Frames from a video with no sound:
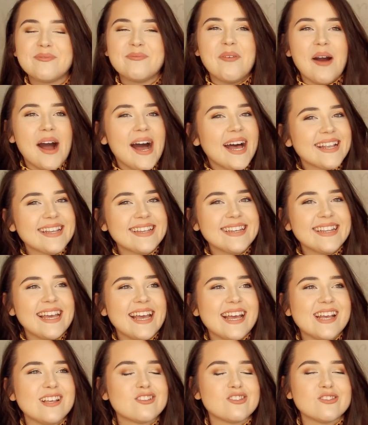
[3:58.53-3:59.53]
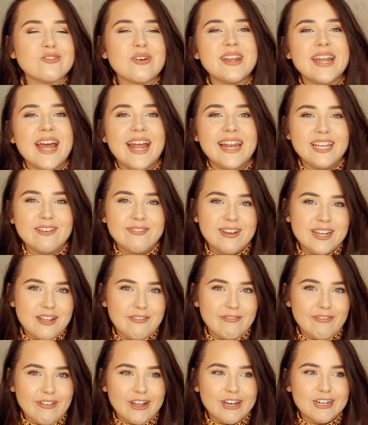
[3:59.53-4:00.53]
one is not in any
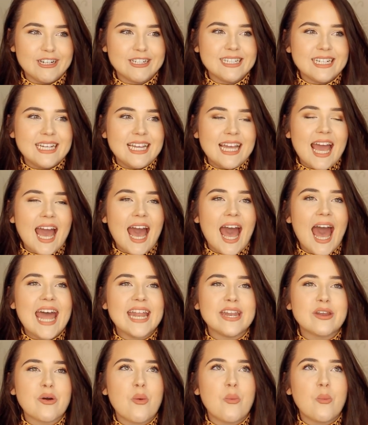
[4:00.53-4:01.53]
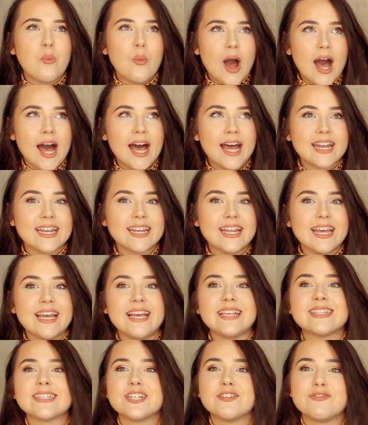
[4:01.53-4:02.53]
reading vlog, and one
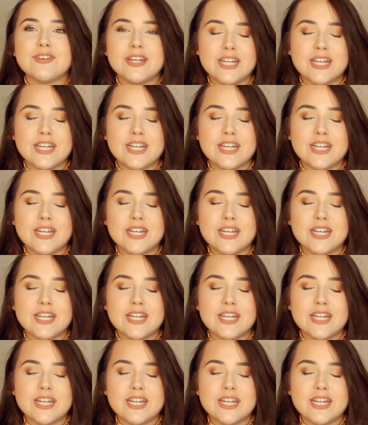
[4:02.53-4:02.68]
is in a